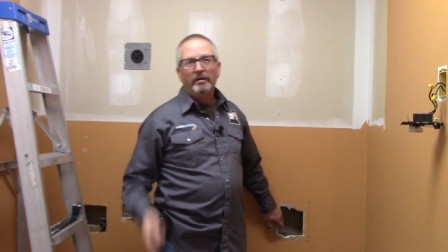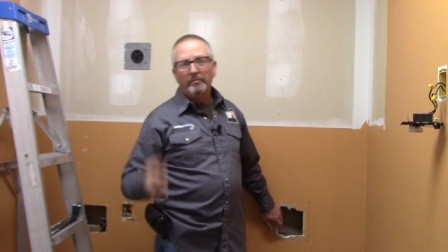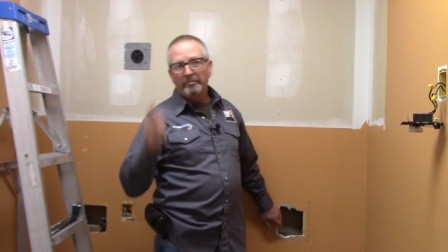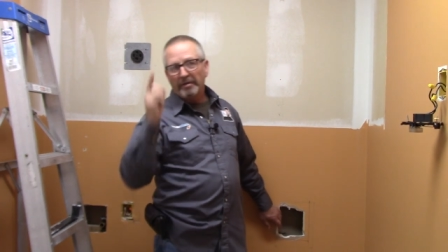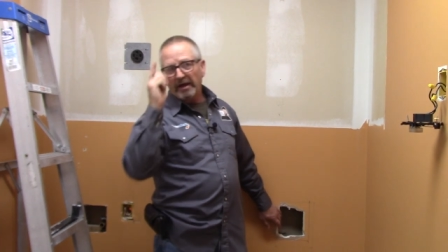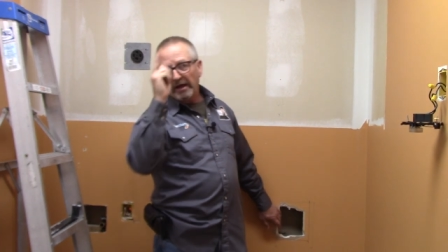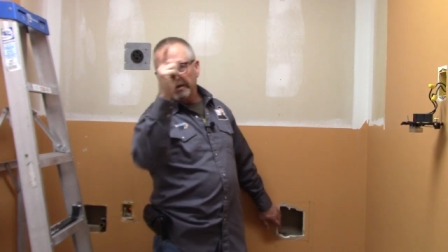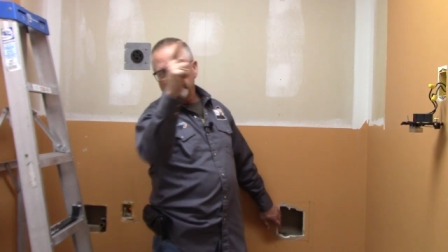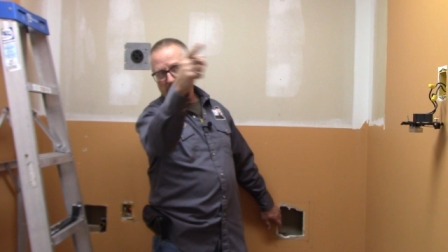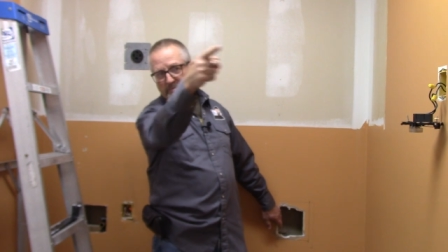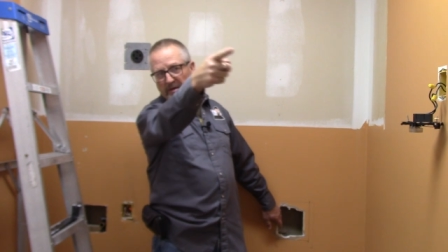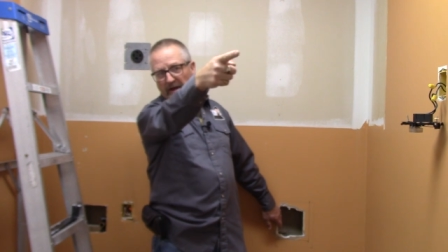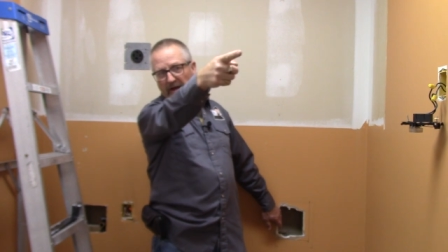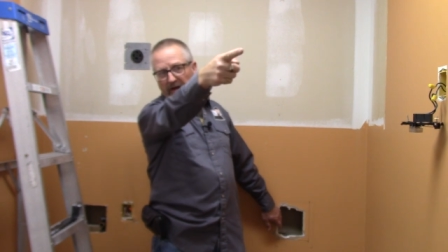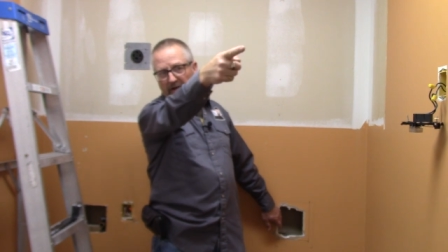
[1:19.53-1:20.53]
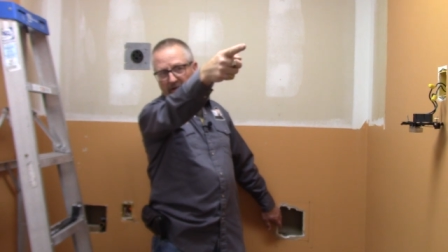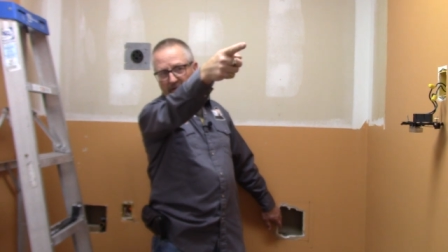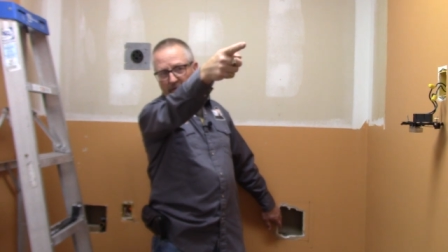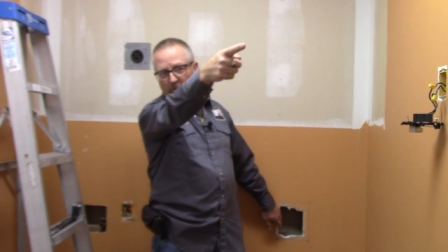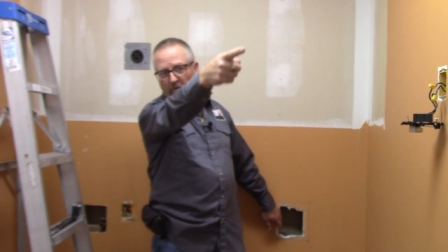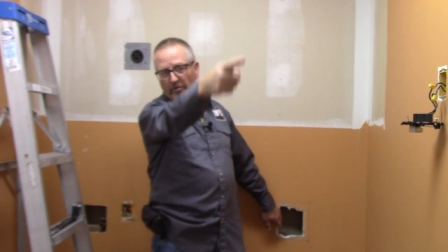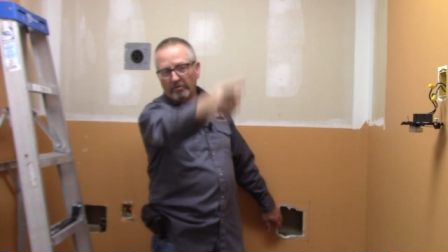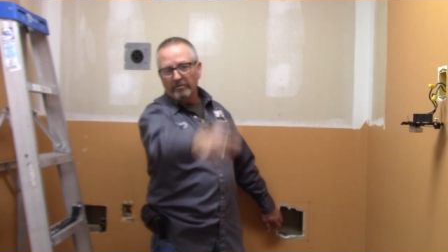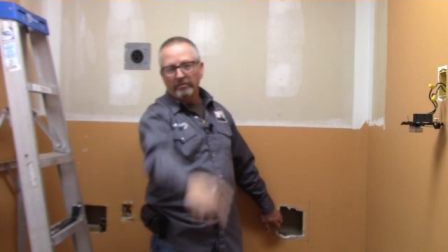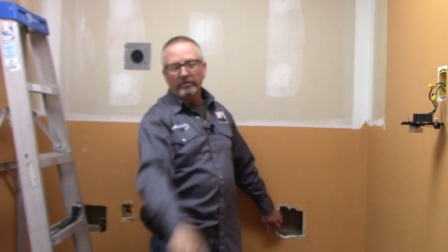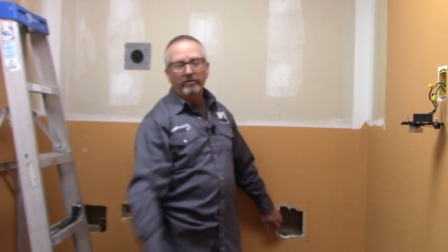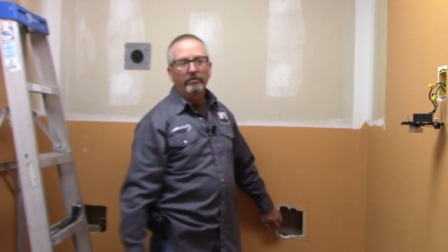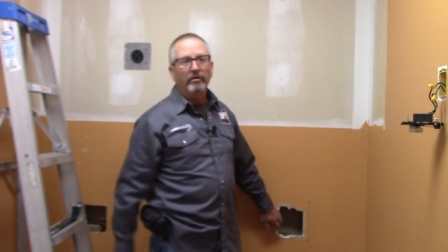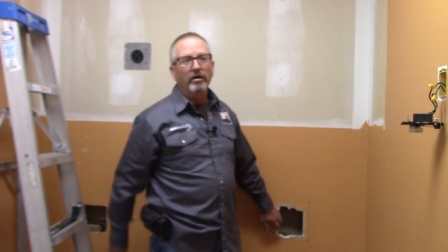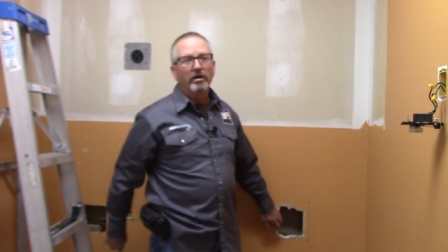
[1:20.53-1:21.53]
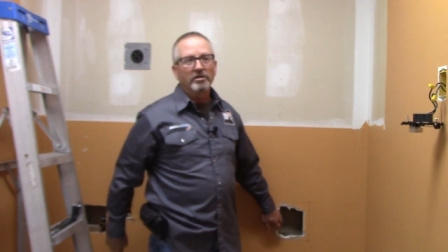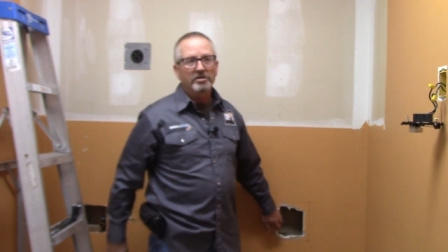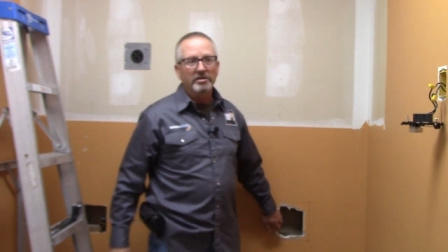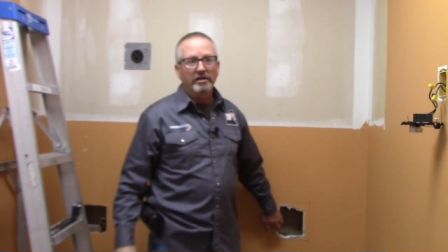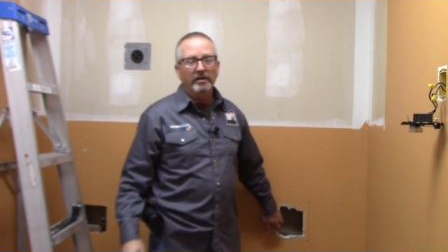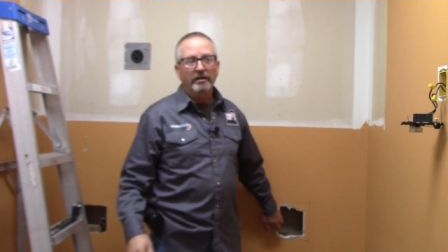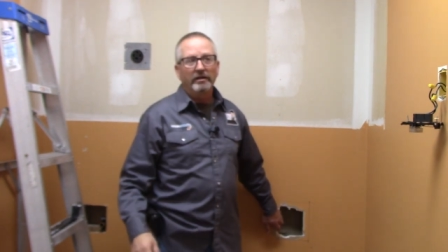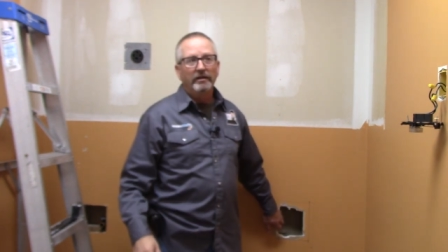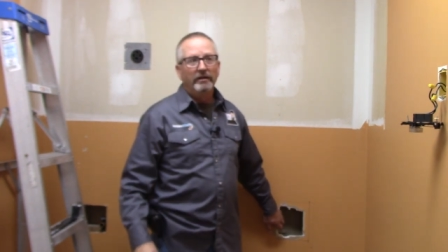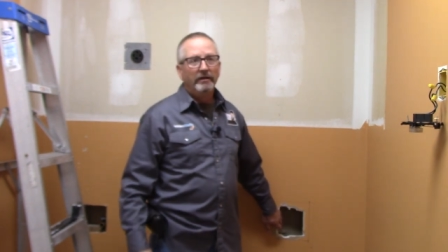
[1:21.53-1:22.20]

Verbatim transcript: panels back in the corner of the garage there.